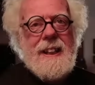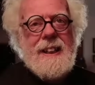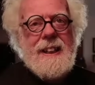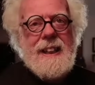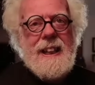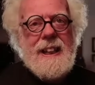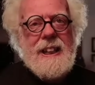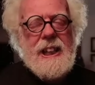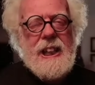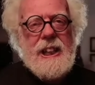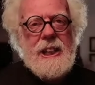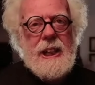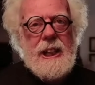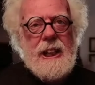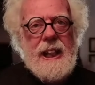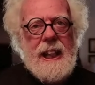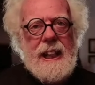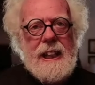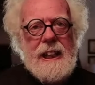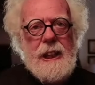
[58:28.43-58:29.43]

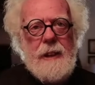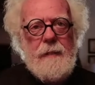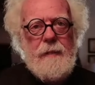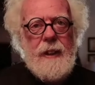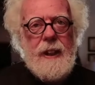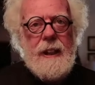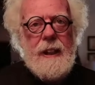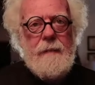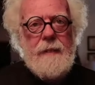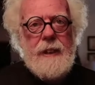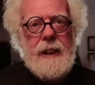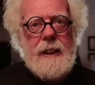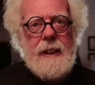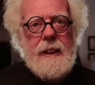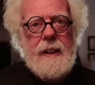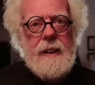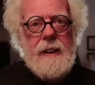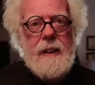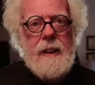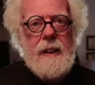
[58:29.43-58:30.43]
Thank you for
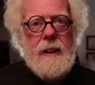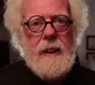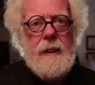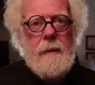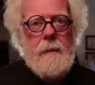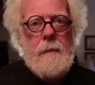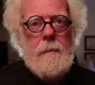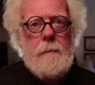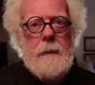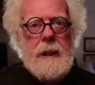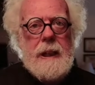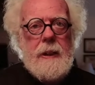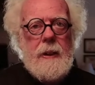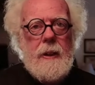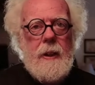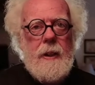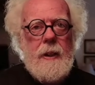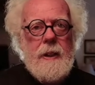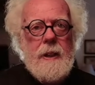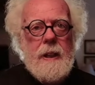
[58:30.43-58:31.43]
having me
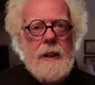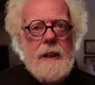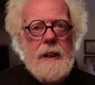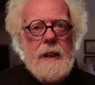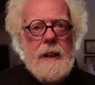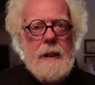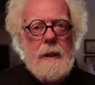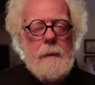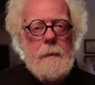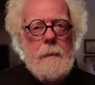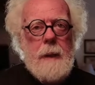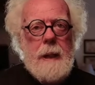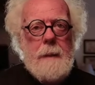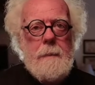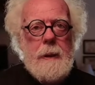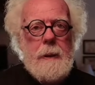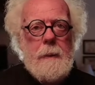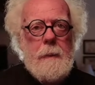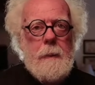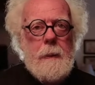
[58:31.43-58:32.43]
on.
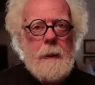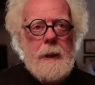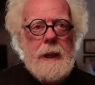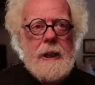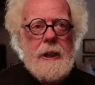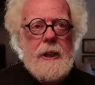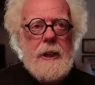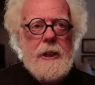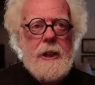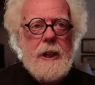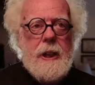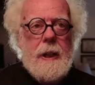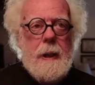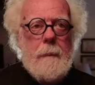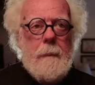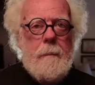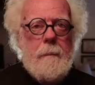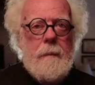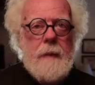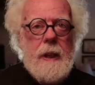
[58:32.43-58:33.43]
Maybe we could
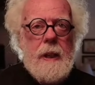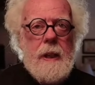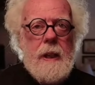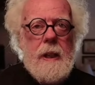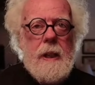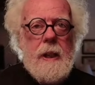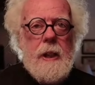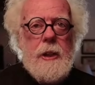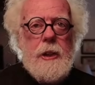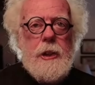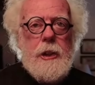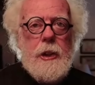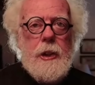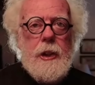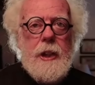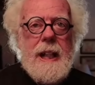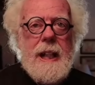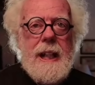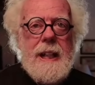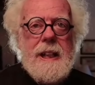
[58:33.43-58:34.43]
draw
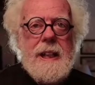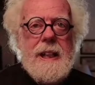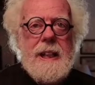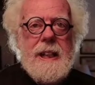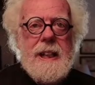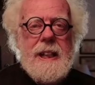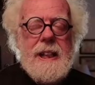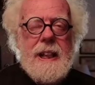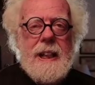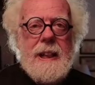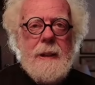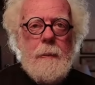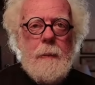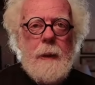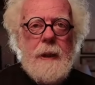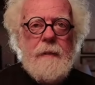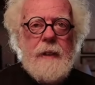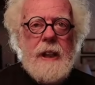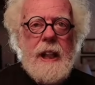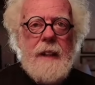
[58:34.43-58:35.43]
an end to this. I think
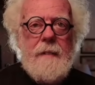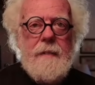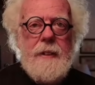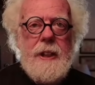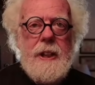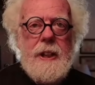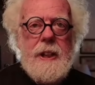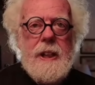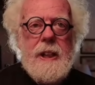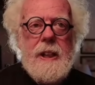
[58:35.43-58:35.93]
we've covered.